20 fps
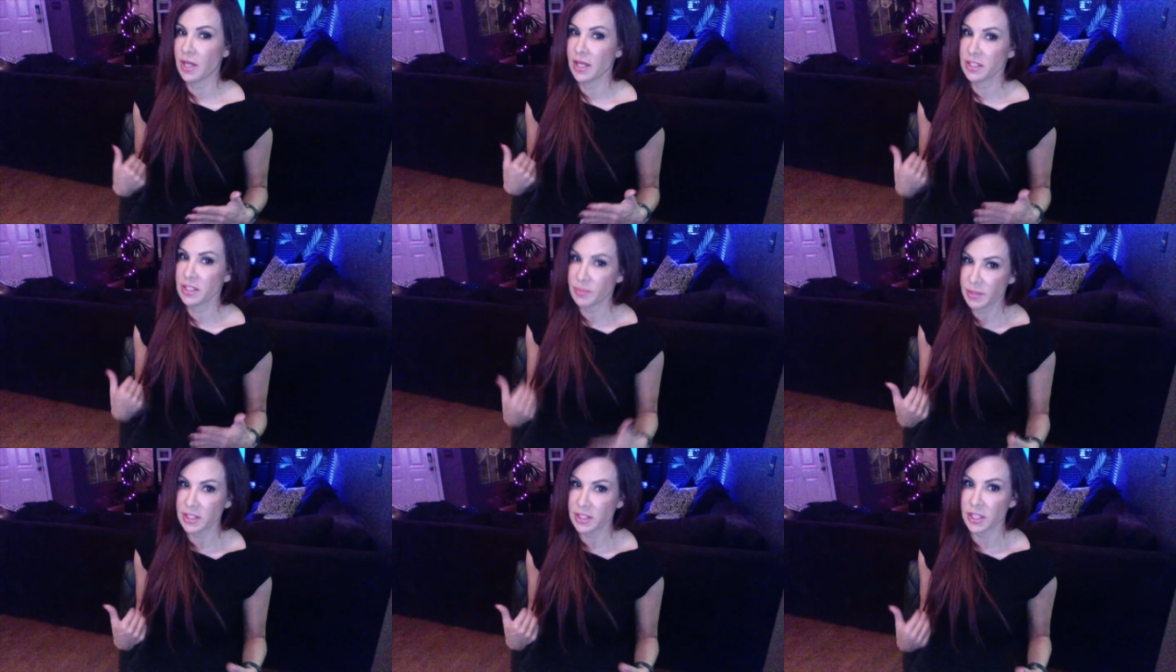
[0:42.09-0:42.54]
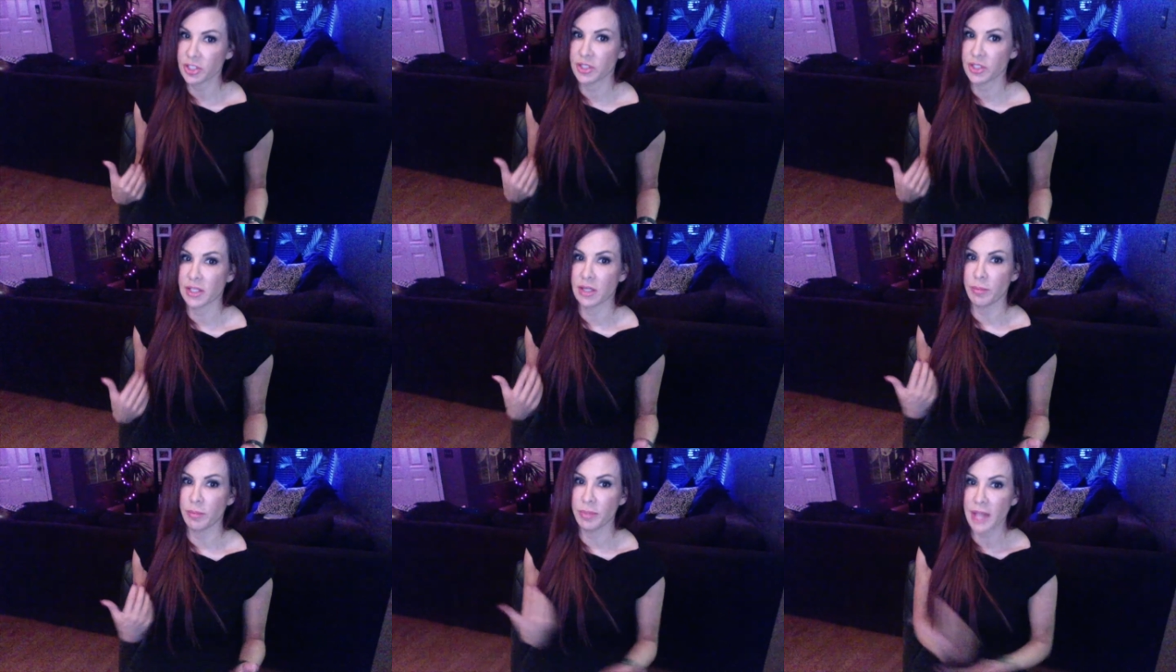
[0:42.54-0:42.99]
expectation
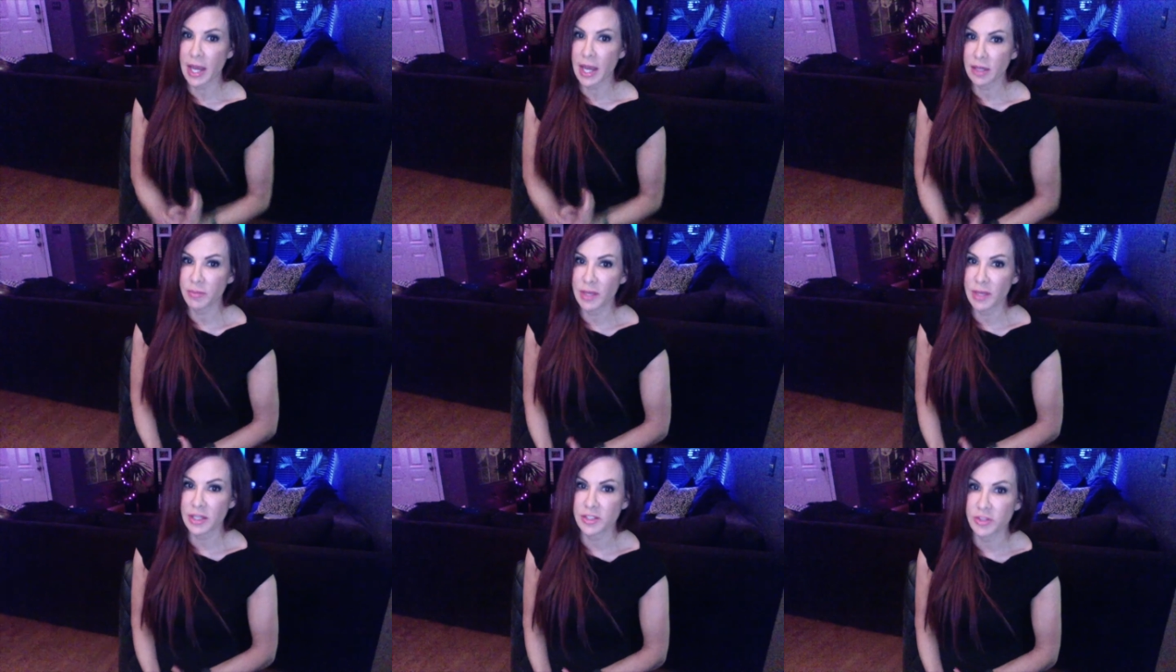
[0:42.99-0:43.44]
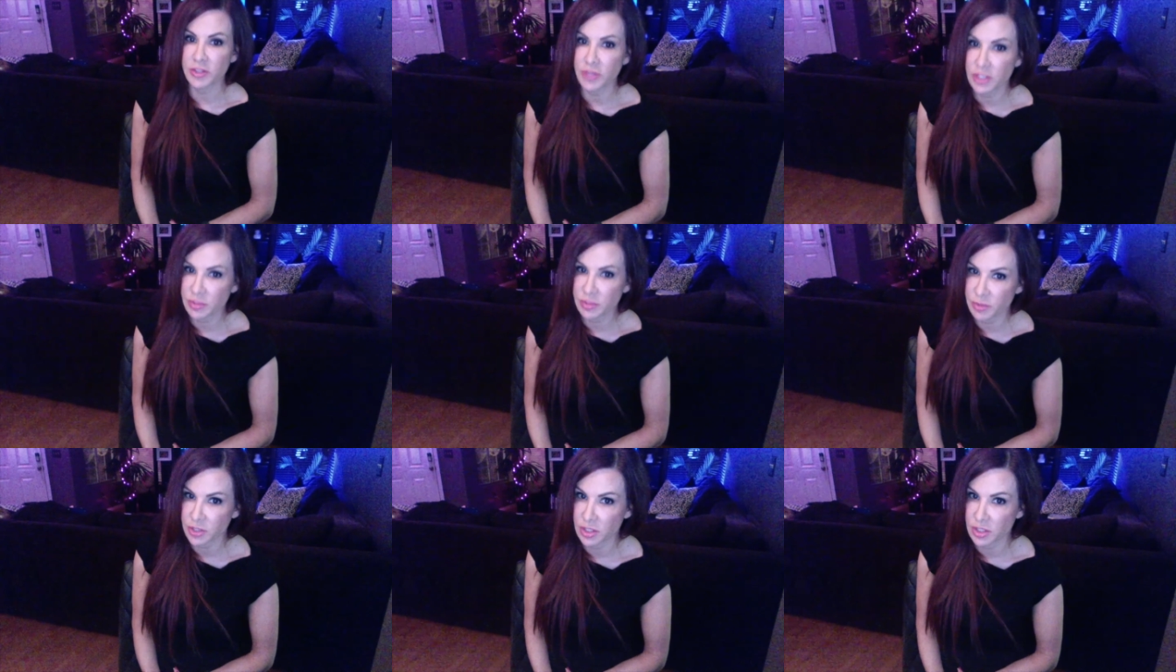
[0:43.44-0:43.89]
that a black man is only
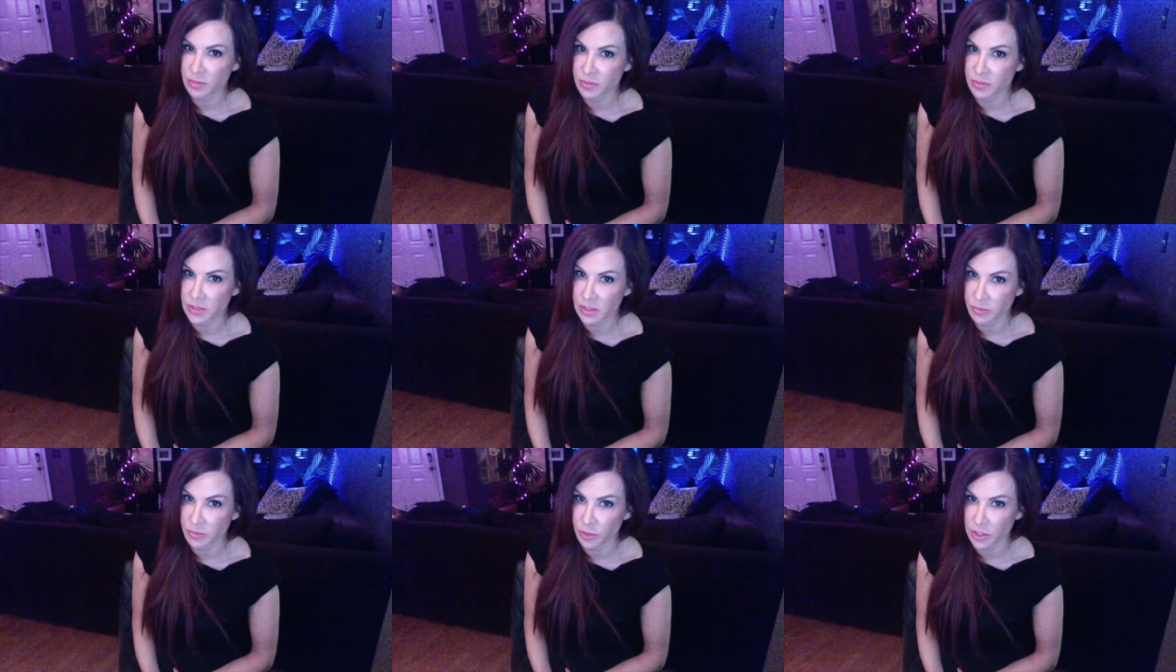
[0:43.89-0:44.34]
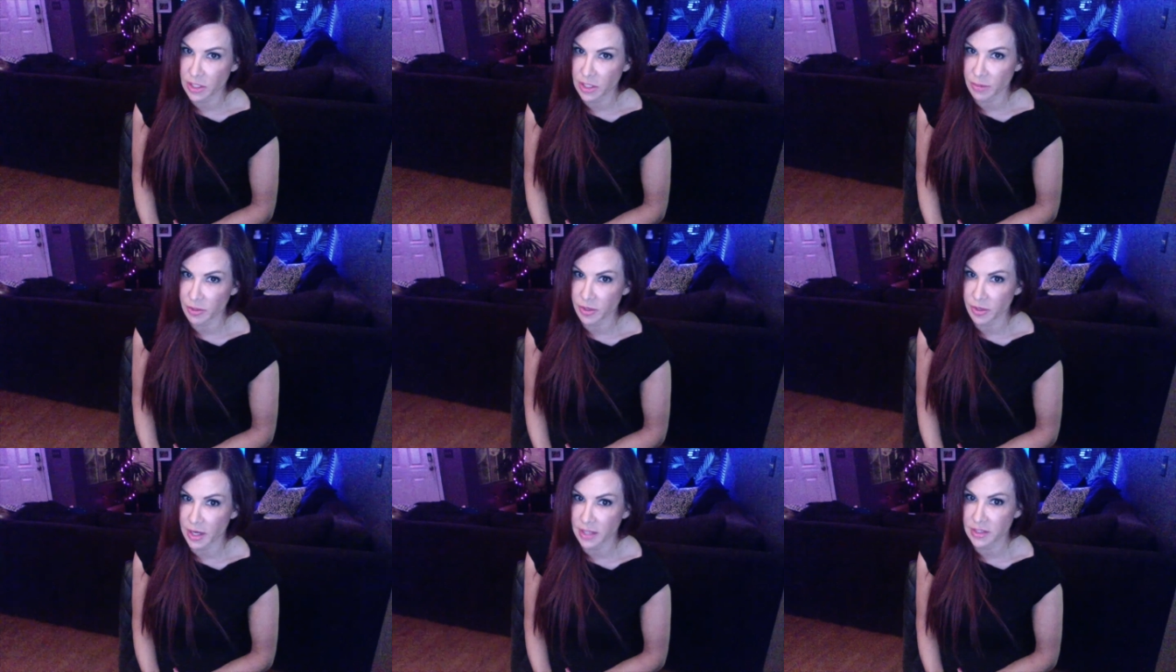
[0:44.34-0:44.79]
supposed to support
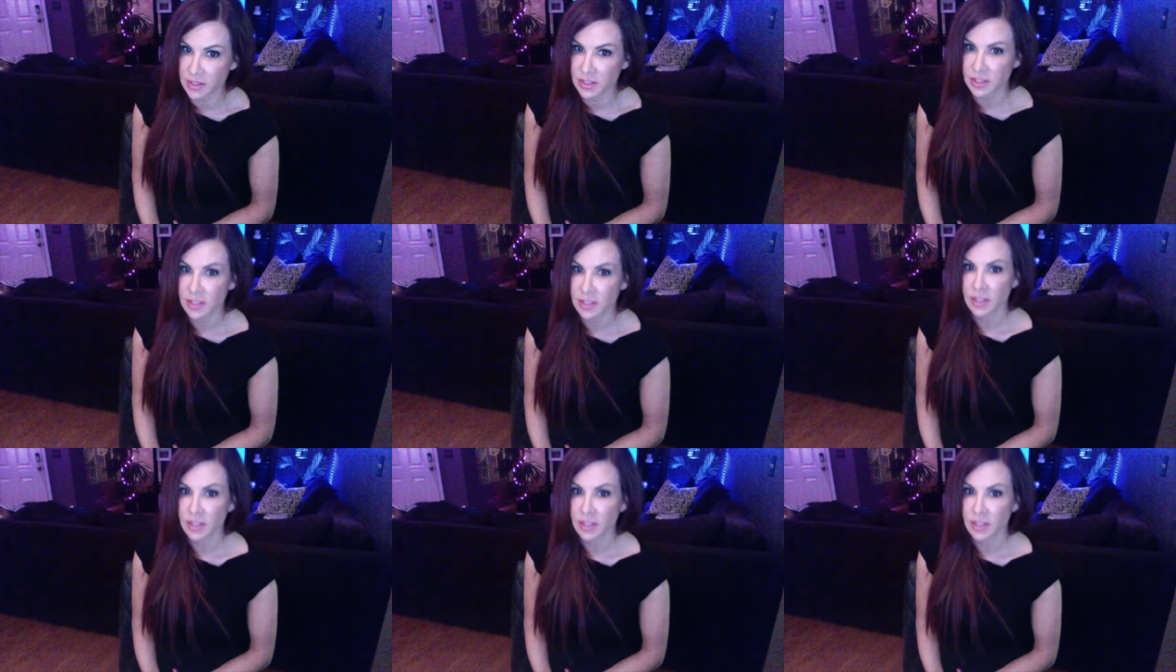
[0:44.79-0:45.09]
Democrats.